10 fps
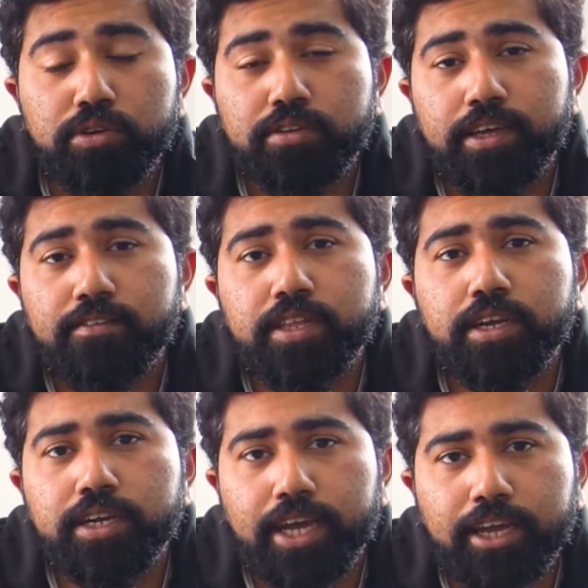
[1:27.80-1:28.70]
save
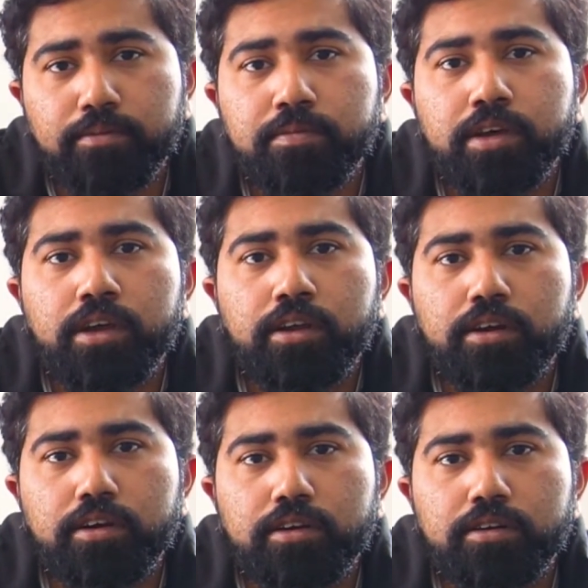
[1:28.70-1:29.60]
their time
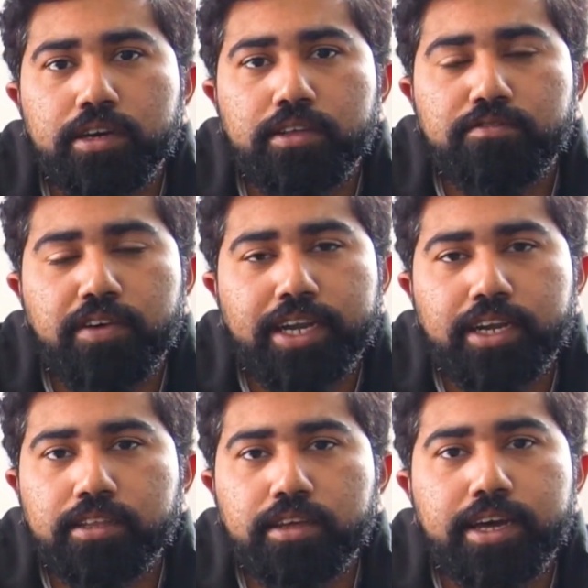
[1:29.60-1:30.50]
in
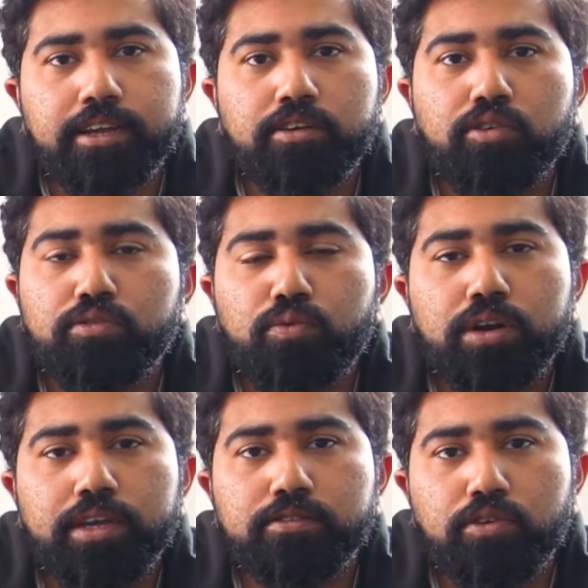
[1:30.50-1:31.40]
finding the error or
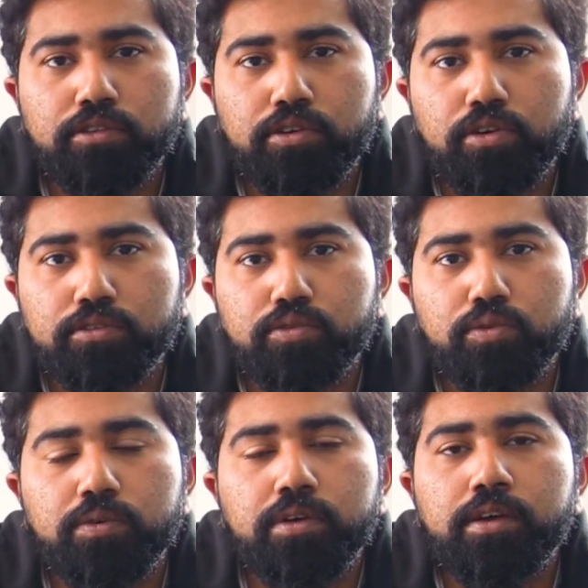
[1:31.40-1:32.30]
what has gone wrong.
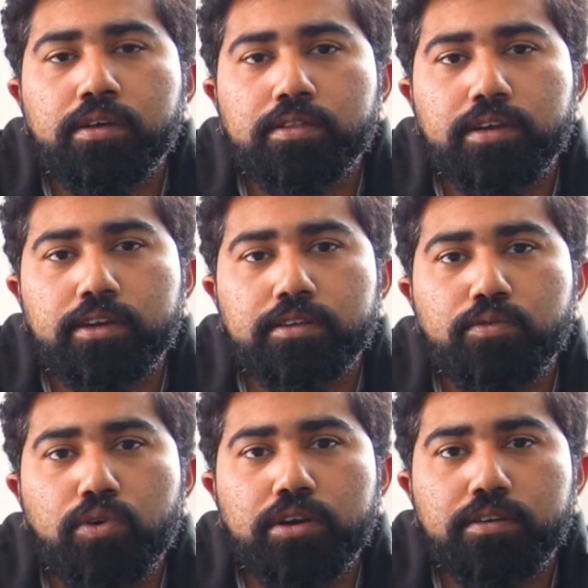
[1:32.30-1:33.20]
So that
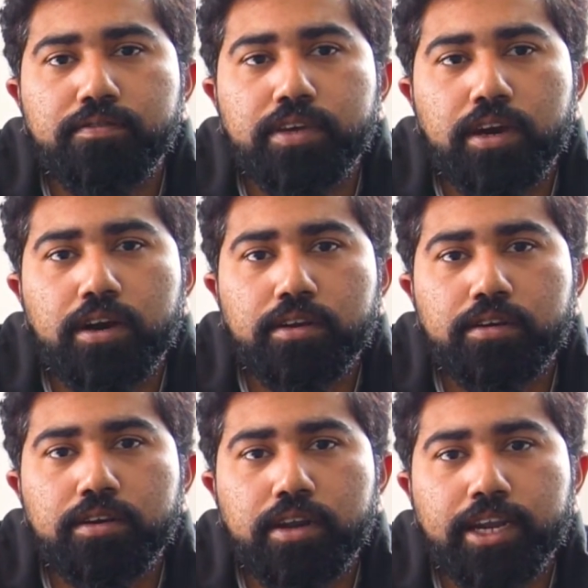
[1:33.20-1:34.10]
is what we
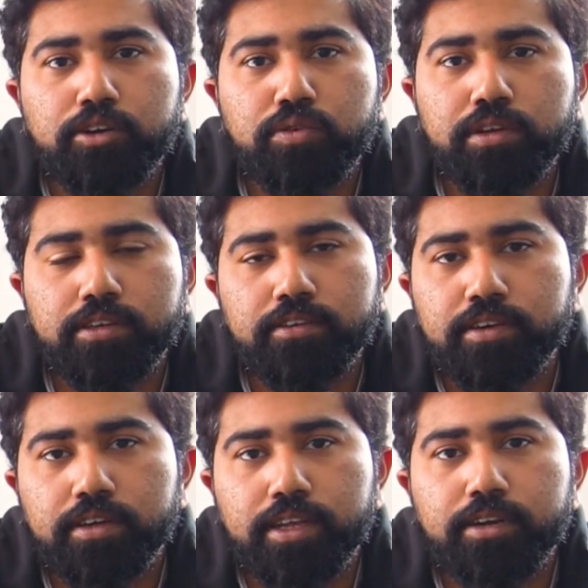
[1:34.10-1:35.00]
are trying to achieve
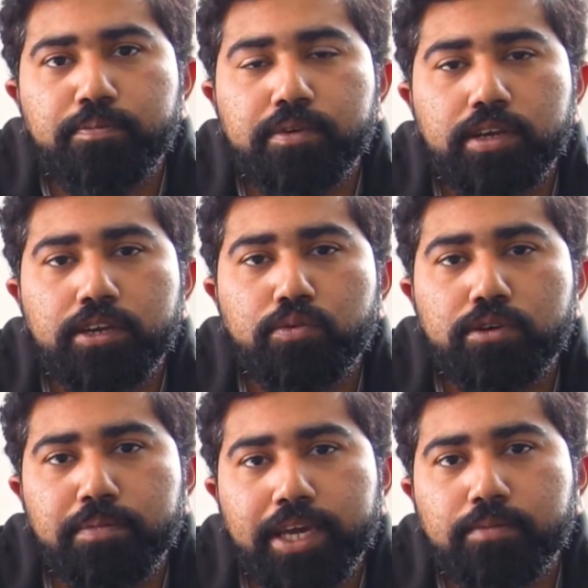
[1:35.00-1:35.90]
here, that it
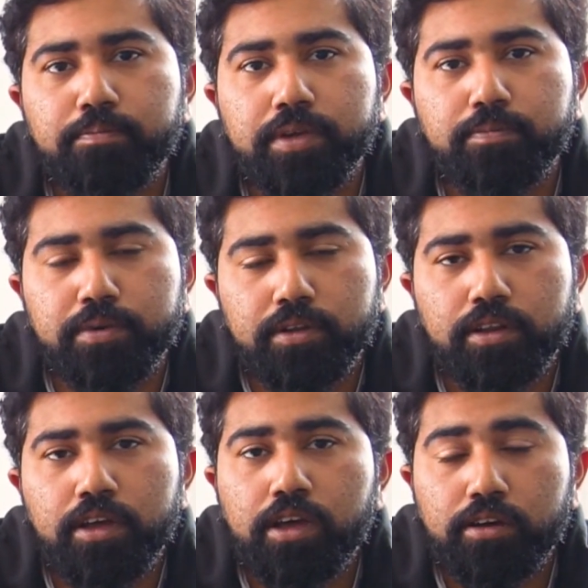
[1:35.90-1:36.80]
would make
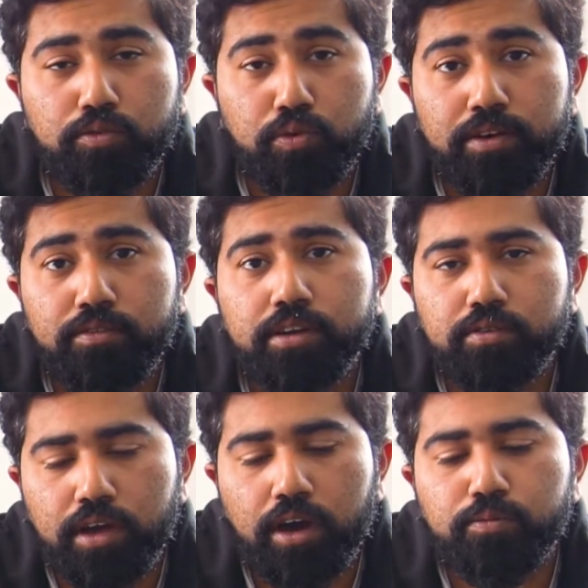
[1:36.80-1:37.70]
people,
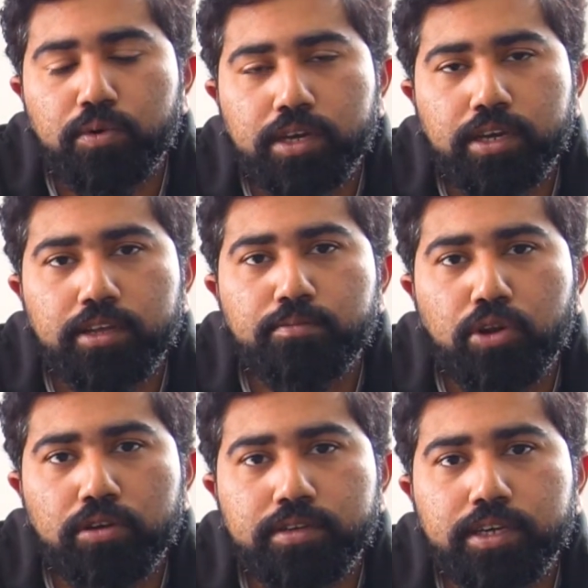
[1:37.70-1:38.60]
whoever are working in
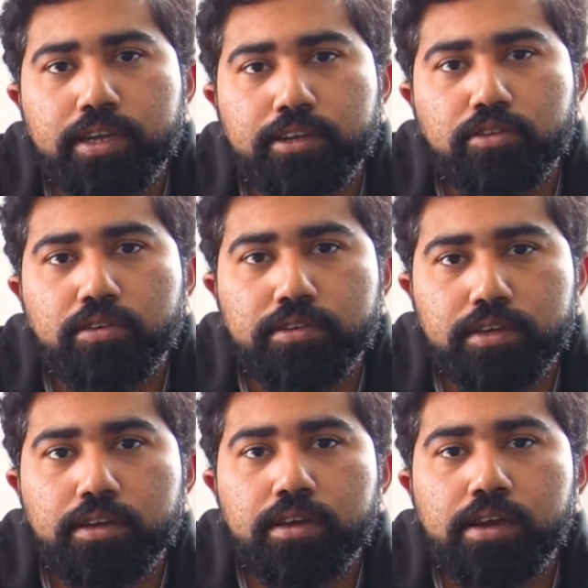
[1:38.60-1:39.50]
blockchain
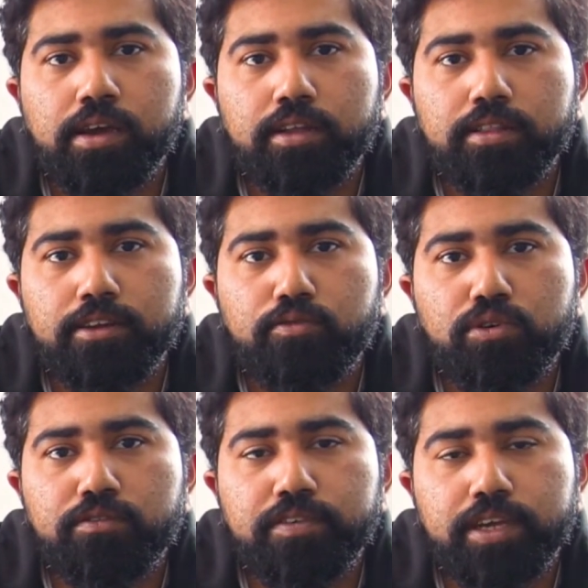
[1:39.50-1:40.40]
technology, they
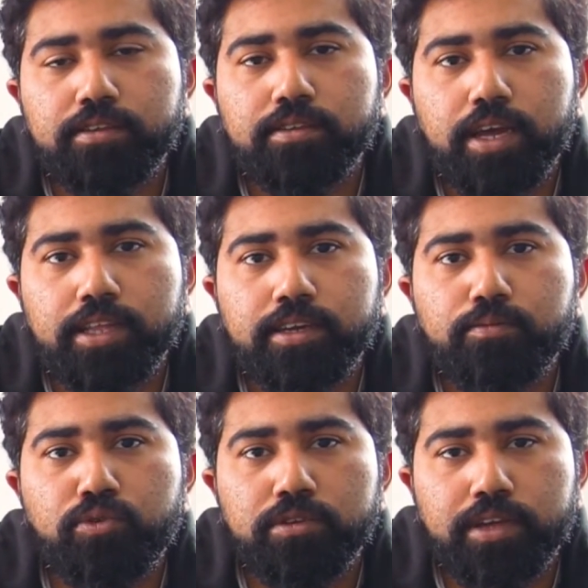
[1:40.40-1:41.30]
won't face
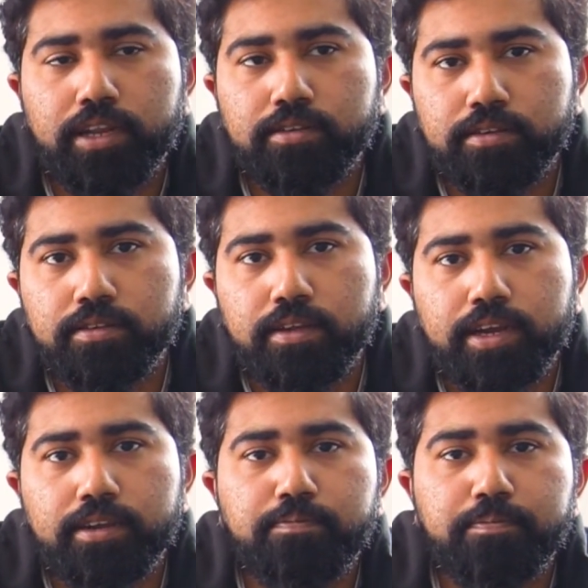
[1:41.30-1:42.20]
any more challenges
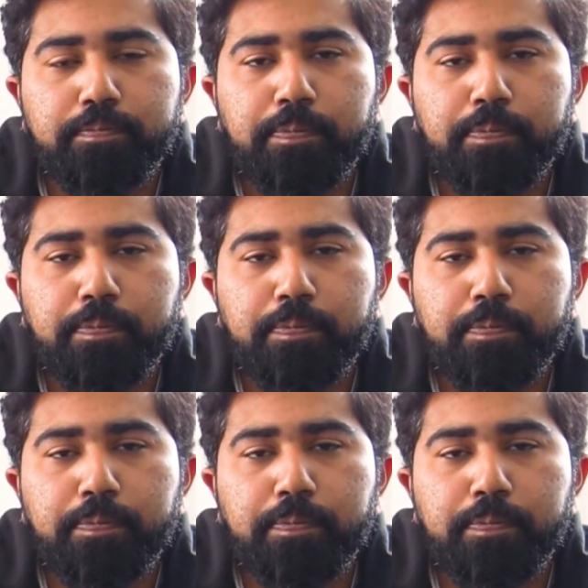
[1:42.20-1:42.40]
and